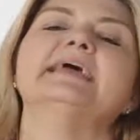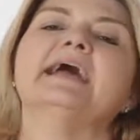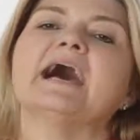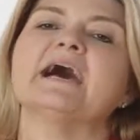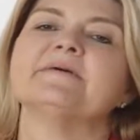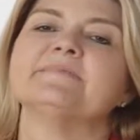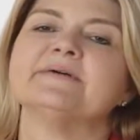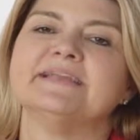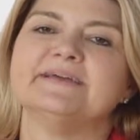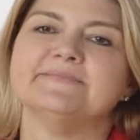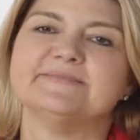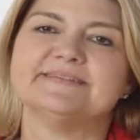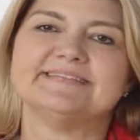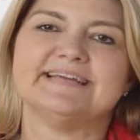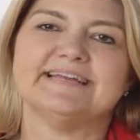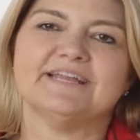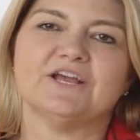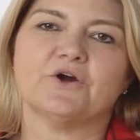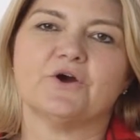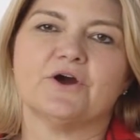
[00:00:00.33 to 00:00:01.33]
Hi, my name is
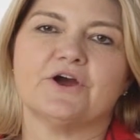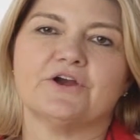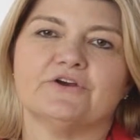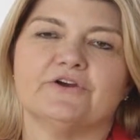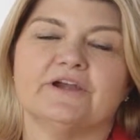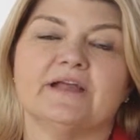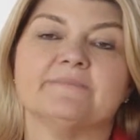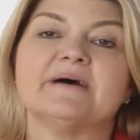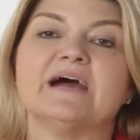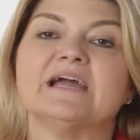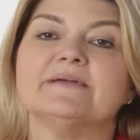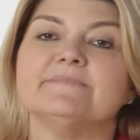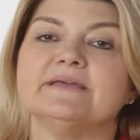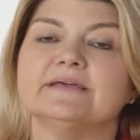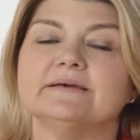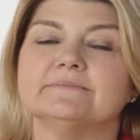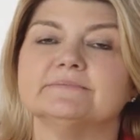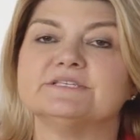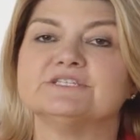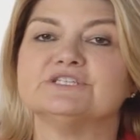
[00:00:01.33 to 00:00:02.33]
Sandy Carter, and I'm
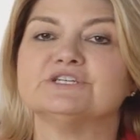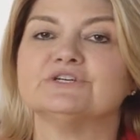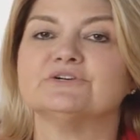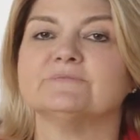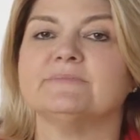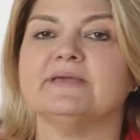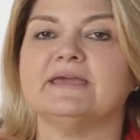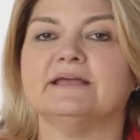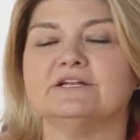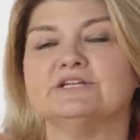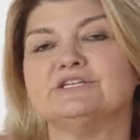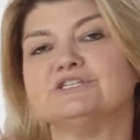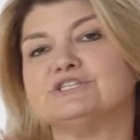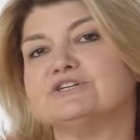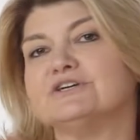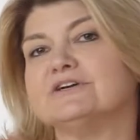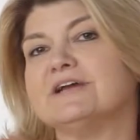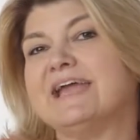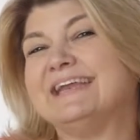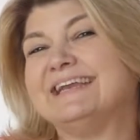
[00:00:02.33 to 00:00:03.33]
IBM's General
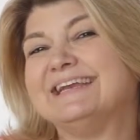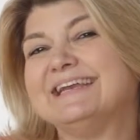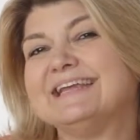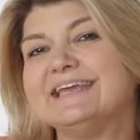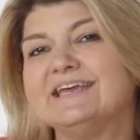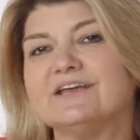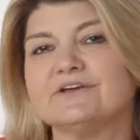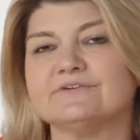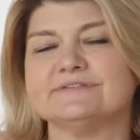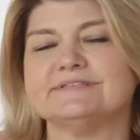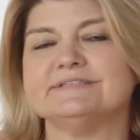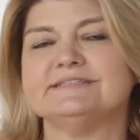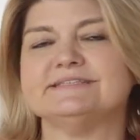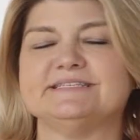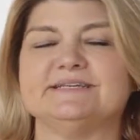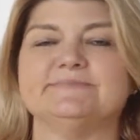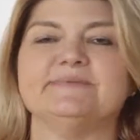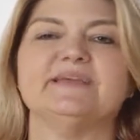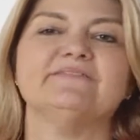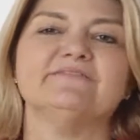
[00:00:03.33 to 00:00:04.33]
Manager and an
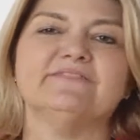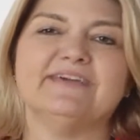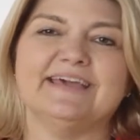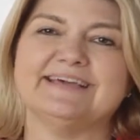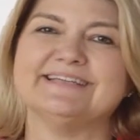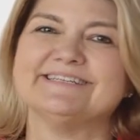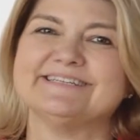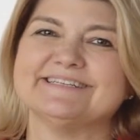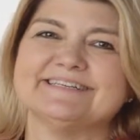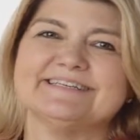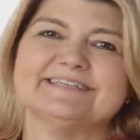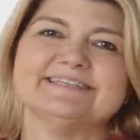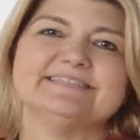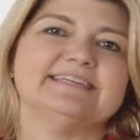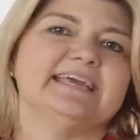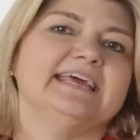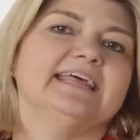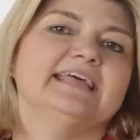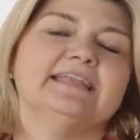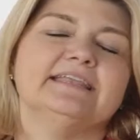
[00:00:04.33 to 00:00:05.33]
Ecosystem
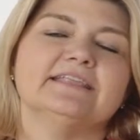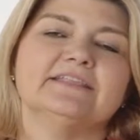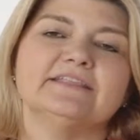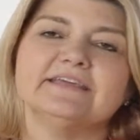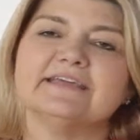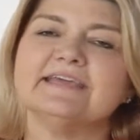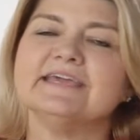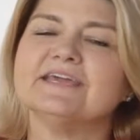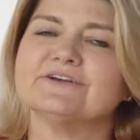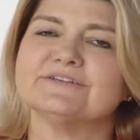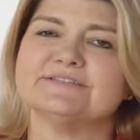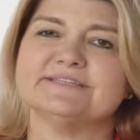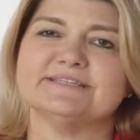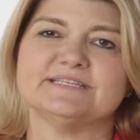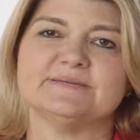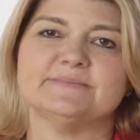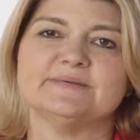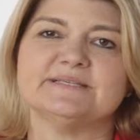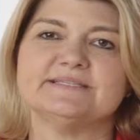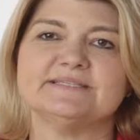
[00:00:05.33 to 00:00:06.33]
Evangelist. And the
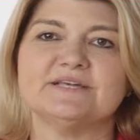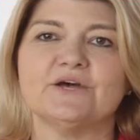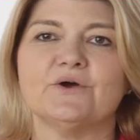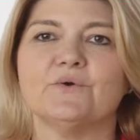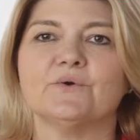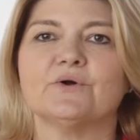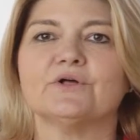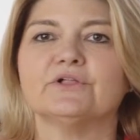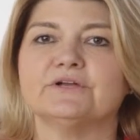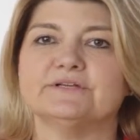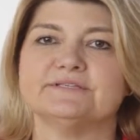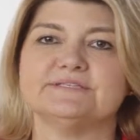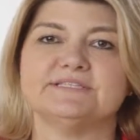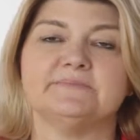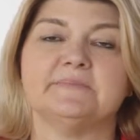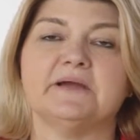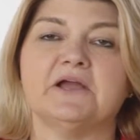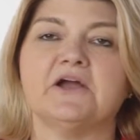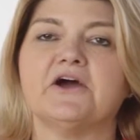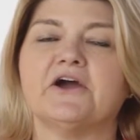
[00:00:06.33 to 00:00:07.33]
ecosystem is so close
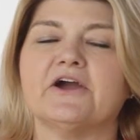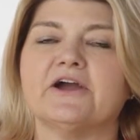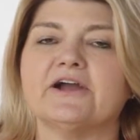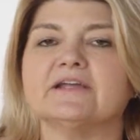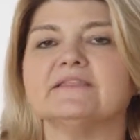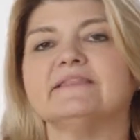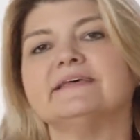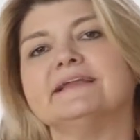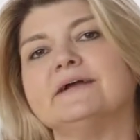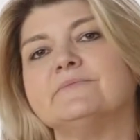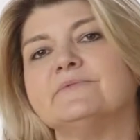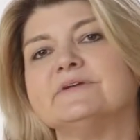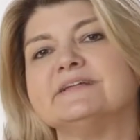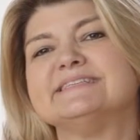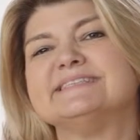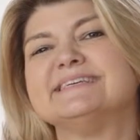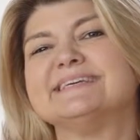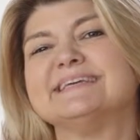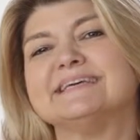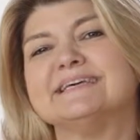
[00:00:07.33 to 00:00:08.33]
to my heart that I
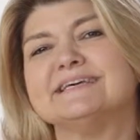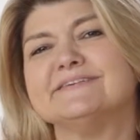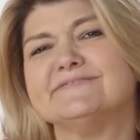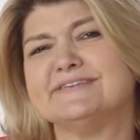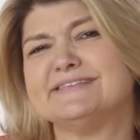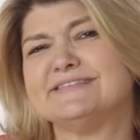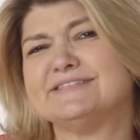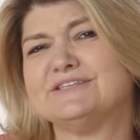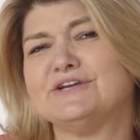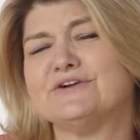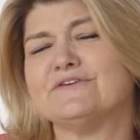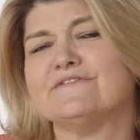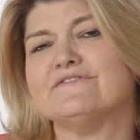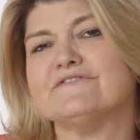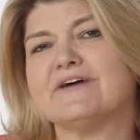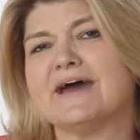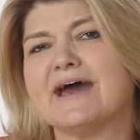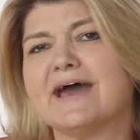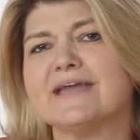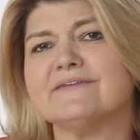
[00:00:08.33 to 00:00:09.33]
wanted to give this year
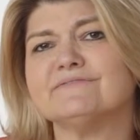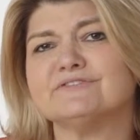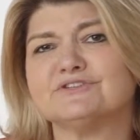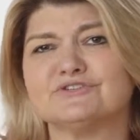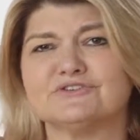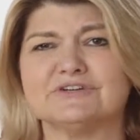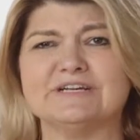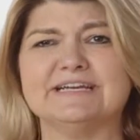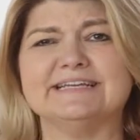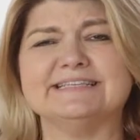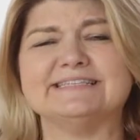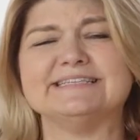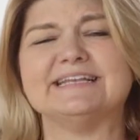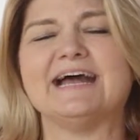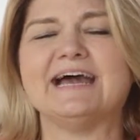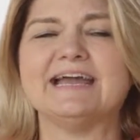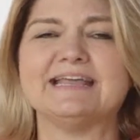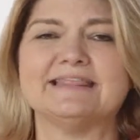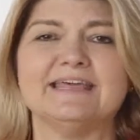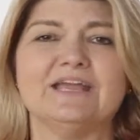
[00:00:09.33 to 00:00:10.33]
5 trends that
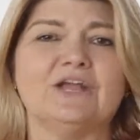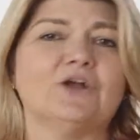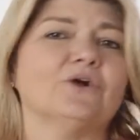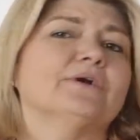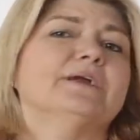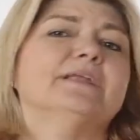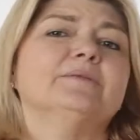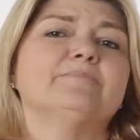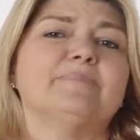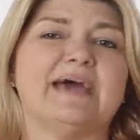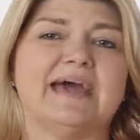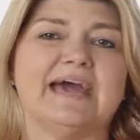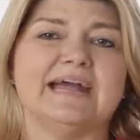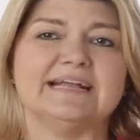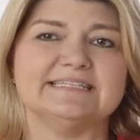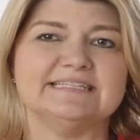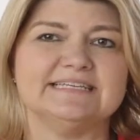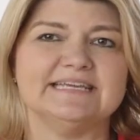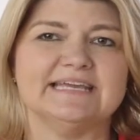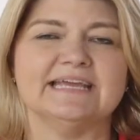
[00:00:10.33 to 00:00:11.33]
I think are
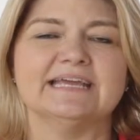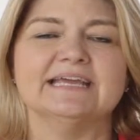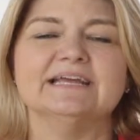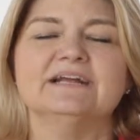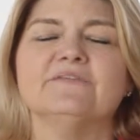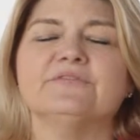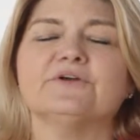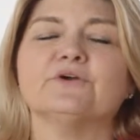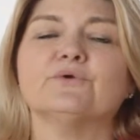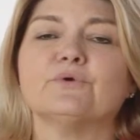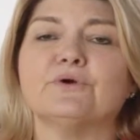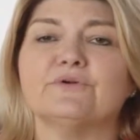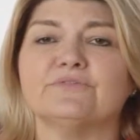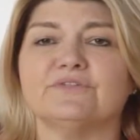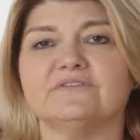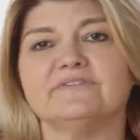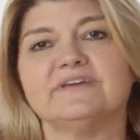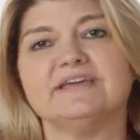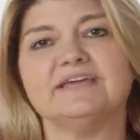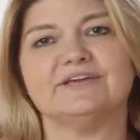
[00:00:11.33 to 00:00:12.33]
impacting the growth
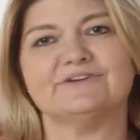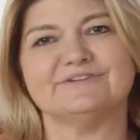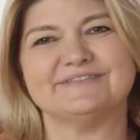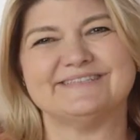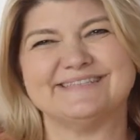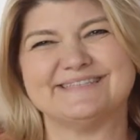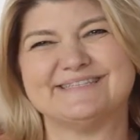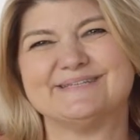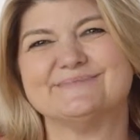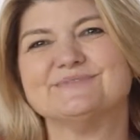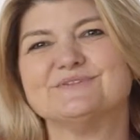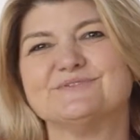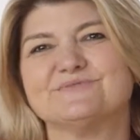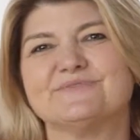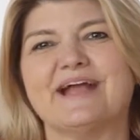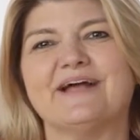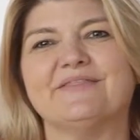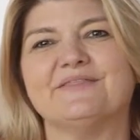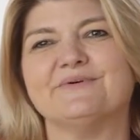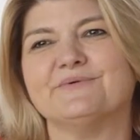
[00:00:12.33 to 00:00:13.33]
of ecosystems
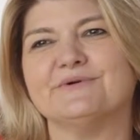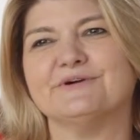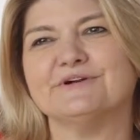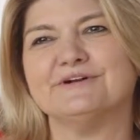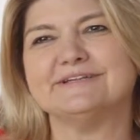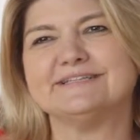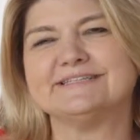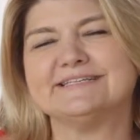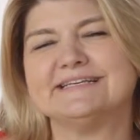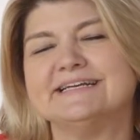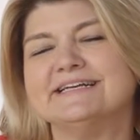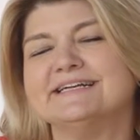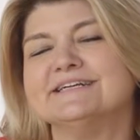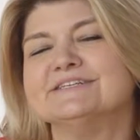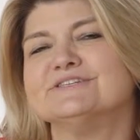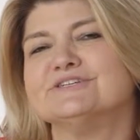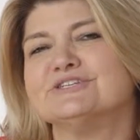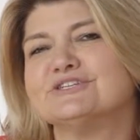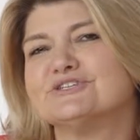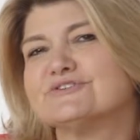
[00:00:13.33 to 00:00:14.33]
around the world.
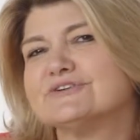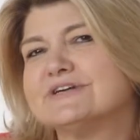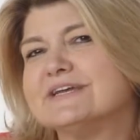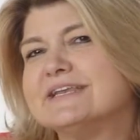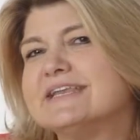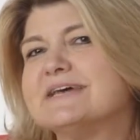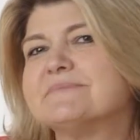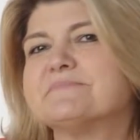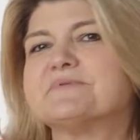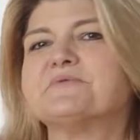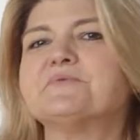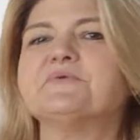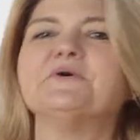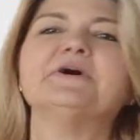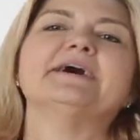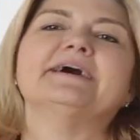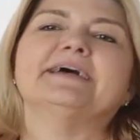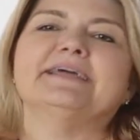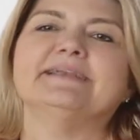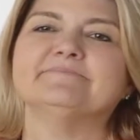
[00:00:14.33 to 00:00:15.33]
So trend number
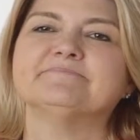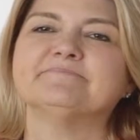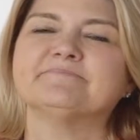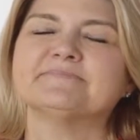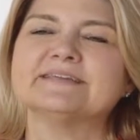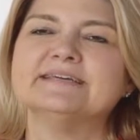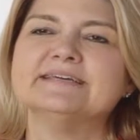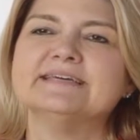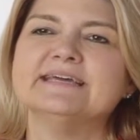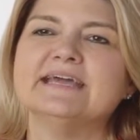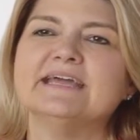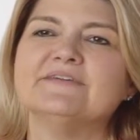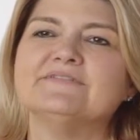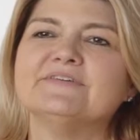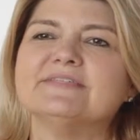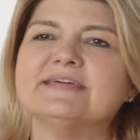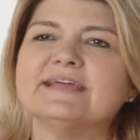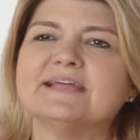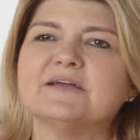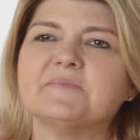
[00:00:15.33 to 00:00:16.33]
1, if
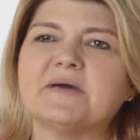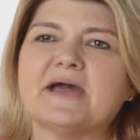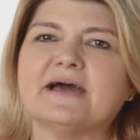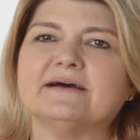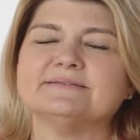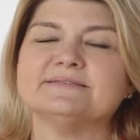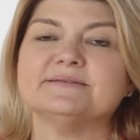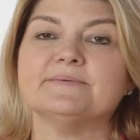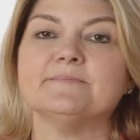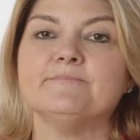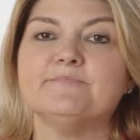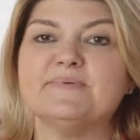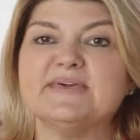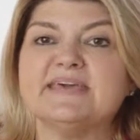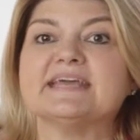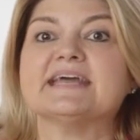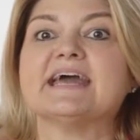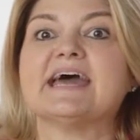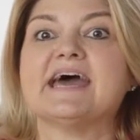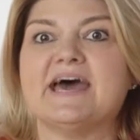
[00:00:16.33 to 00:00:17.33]
you think about some
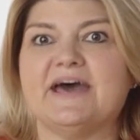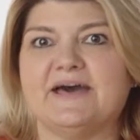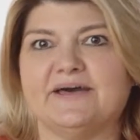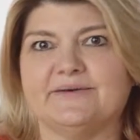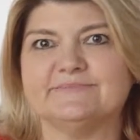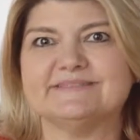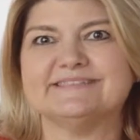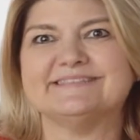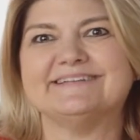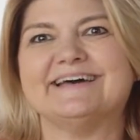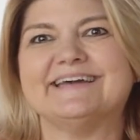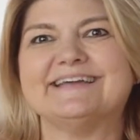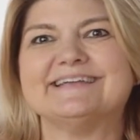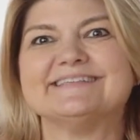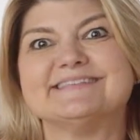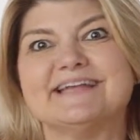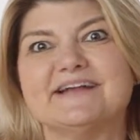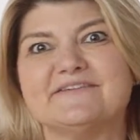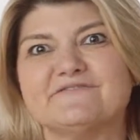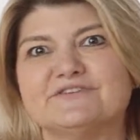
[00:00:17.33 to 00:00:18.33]
big hubs like
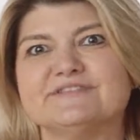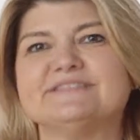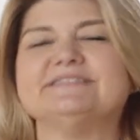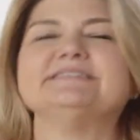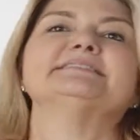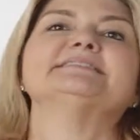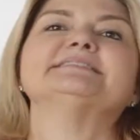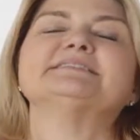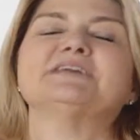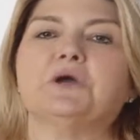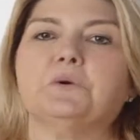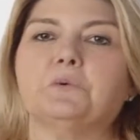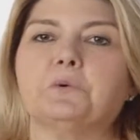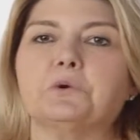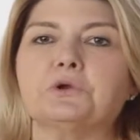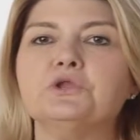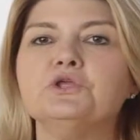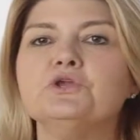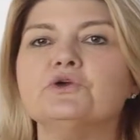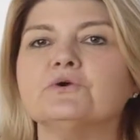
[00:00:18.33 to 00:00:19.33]
San Francisco
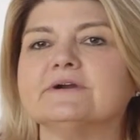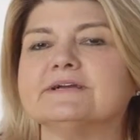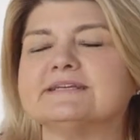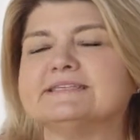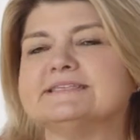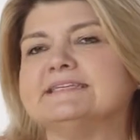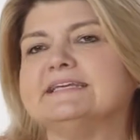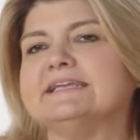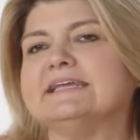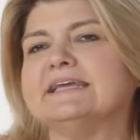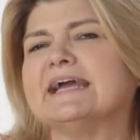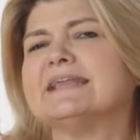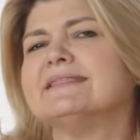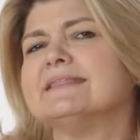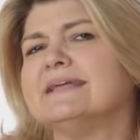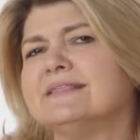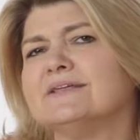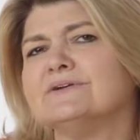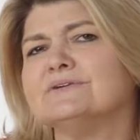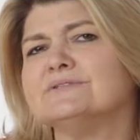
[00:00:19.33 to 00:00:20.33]
or New York City, I
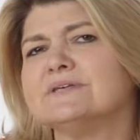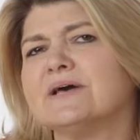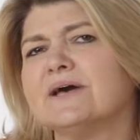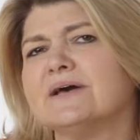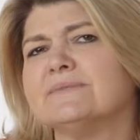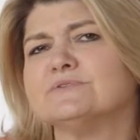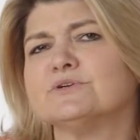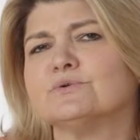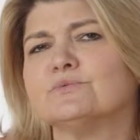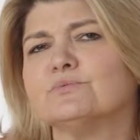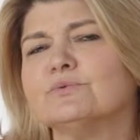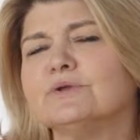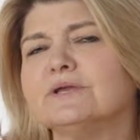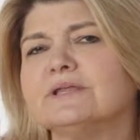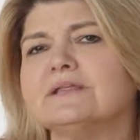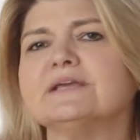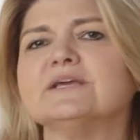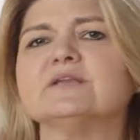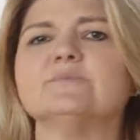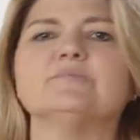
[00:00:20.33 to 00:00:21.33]
think those hubs are
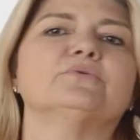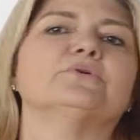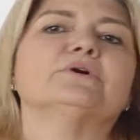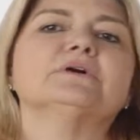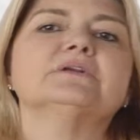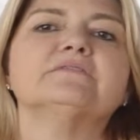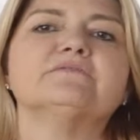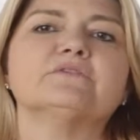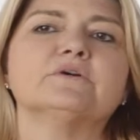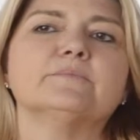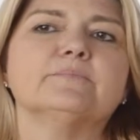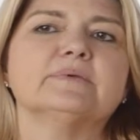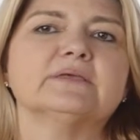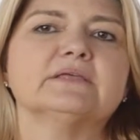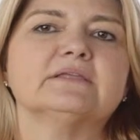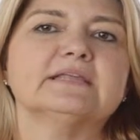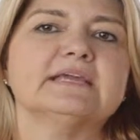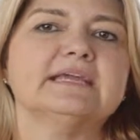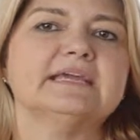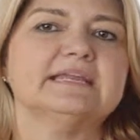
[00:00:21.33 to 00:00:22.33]
really important for
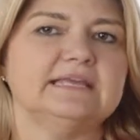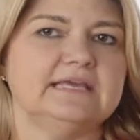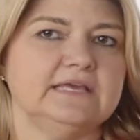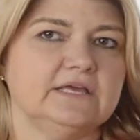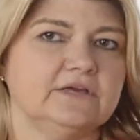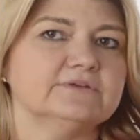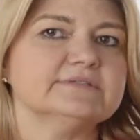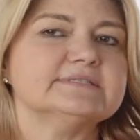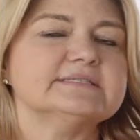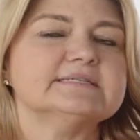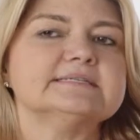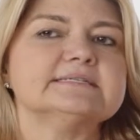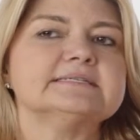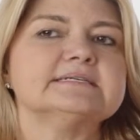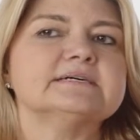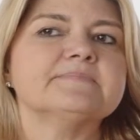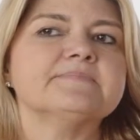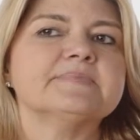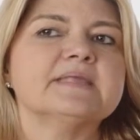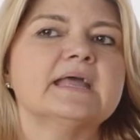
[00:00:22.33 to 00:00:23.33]
building an
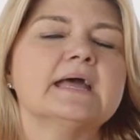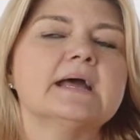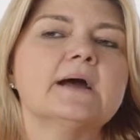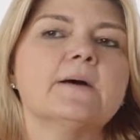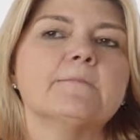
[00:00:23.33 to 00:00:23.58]
ecosystem.